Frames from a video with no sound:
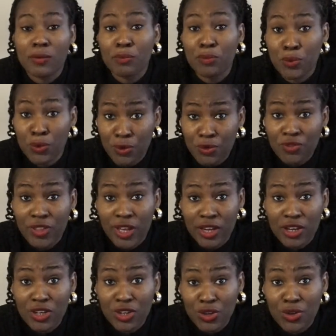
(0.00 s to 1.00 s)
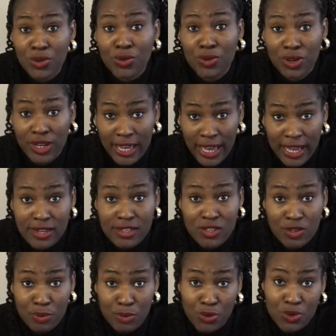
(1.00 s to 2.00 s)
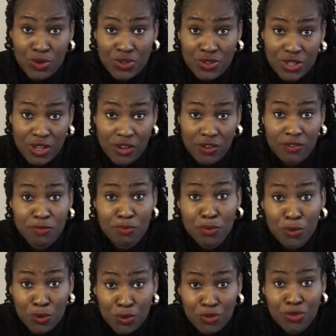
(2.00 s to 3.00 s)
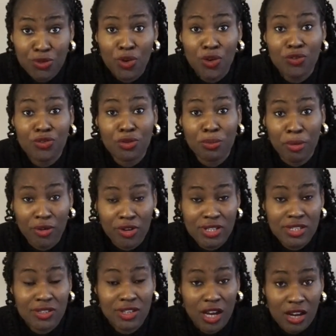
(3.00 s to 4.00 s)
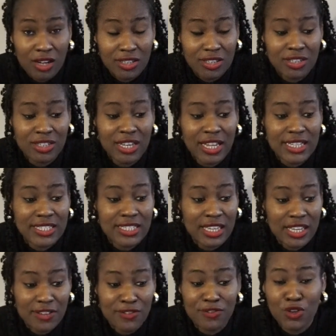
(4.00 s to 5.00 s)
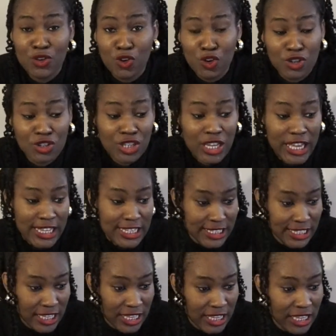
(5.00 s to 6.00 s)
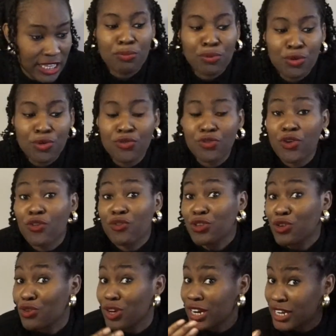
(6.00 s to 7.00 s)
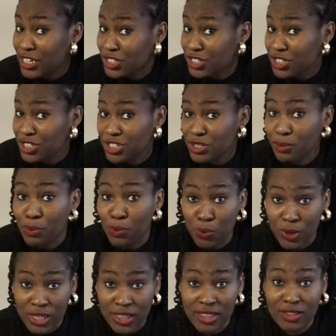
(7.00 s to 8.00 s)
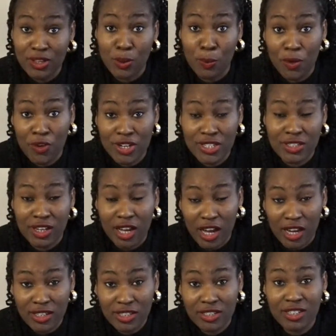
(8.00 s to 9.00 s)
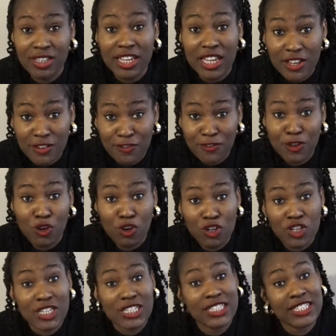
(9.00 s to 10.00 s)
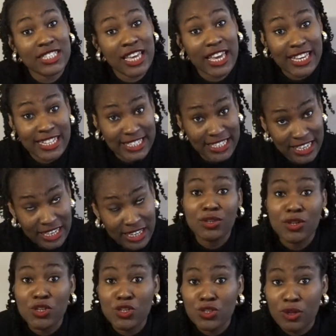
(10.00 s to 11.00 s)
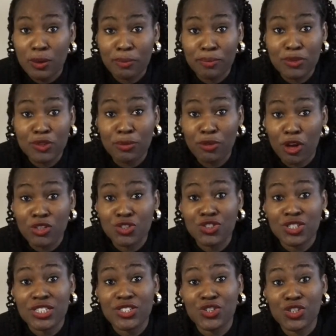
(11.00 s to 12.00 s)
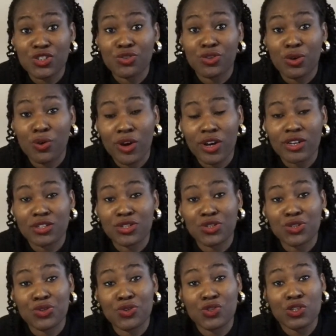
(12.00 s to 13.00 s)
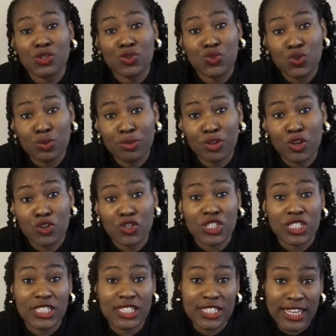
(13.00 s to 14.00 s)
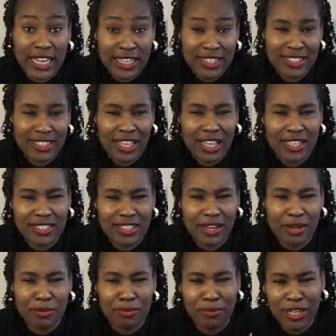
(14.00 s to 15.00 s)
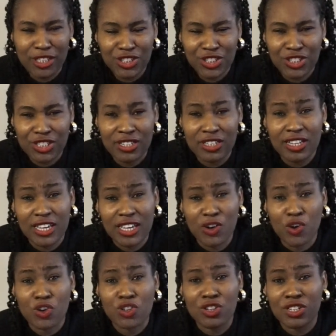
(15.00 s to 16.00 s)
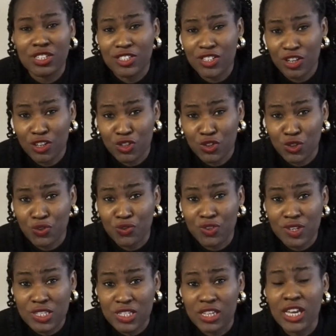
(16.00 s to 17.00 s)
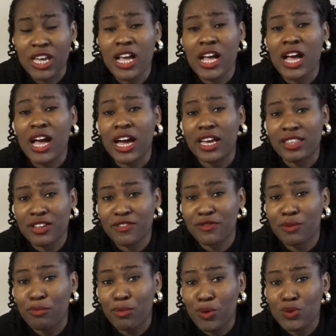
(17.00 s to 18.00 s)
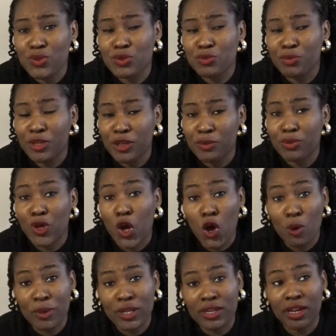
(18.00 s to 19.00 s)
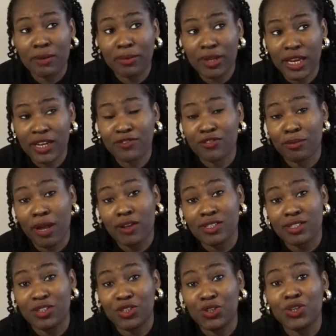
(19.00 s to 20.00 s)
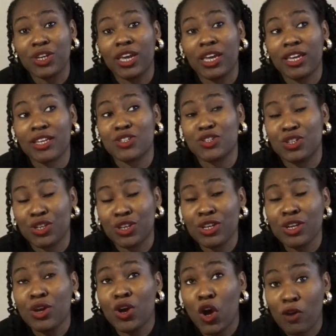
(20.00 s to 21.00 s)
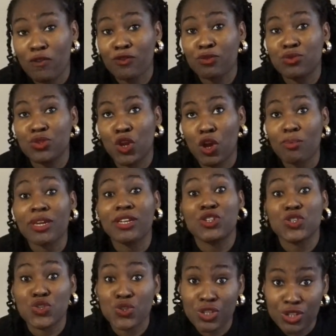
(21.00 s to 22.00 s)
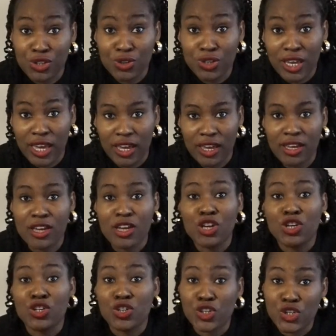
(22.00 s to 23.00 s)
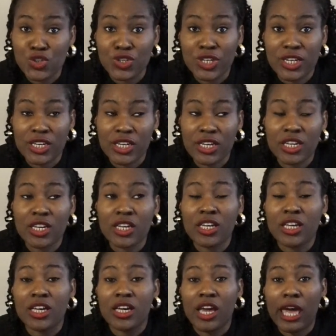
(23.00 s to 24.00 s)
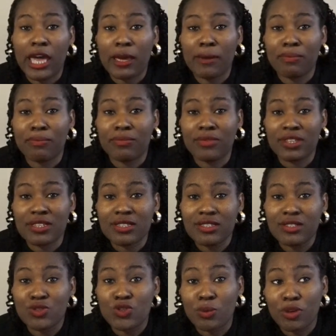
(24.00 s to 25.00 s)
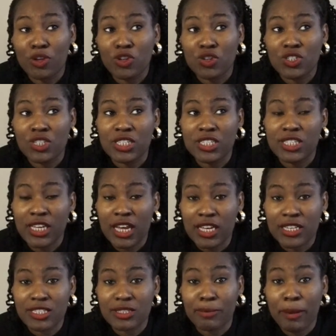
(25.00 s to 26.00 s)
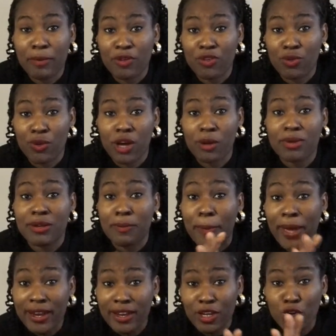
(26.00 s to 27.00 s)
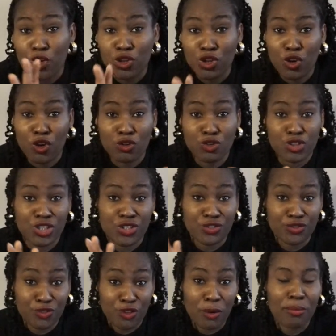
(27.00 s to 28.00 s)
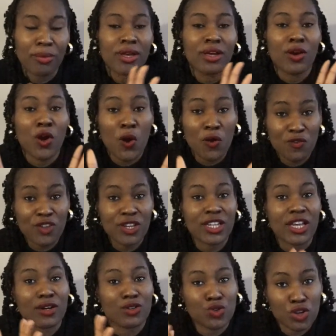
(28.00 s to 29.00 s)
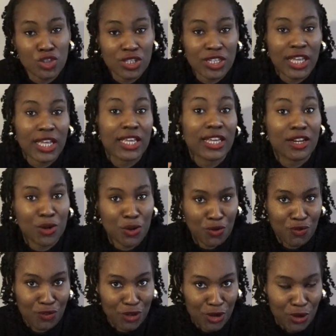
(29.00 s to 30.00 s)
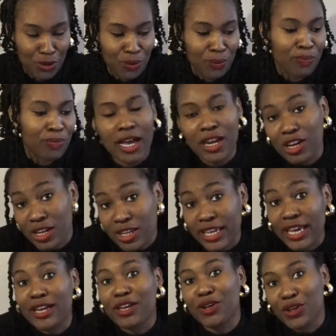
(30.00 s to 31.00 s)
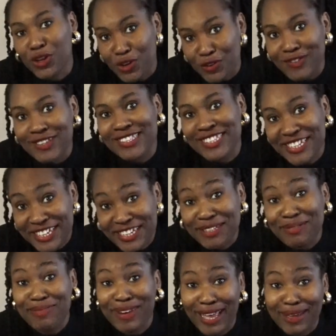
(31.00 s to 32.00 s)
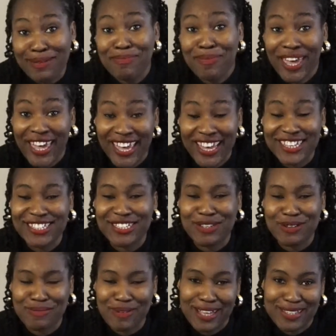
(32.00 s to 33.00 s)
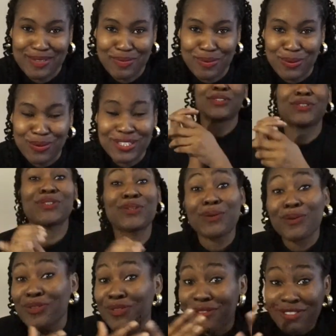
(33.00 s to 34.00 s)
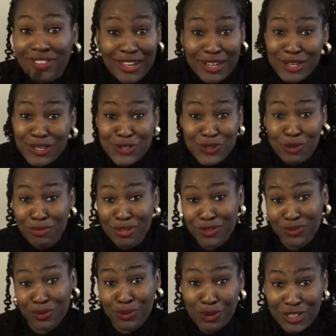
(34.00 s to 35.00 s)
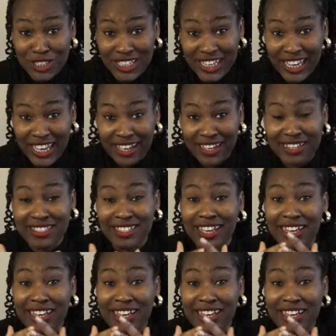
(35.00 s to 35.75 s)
Proof that you can support yourself, proof of your parental guardian, that's if you're under 18, proof of your relationship with your parental guardian if you're under 18. Some countries you're required to do this tuberculosis test, as I mentioned on the tier 2 visa. I think for most people applying from outside the UK to come into the UK, usually this tuberculosis test might be a requirement depending on the country you're from. Hopefully I'll touch on that in another video. And yeah, you obviously need a blank page in your passport. So thank you so much for watching, guys.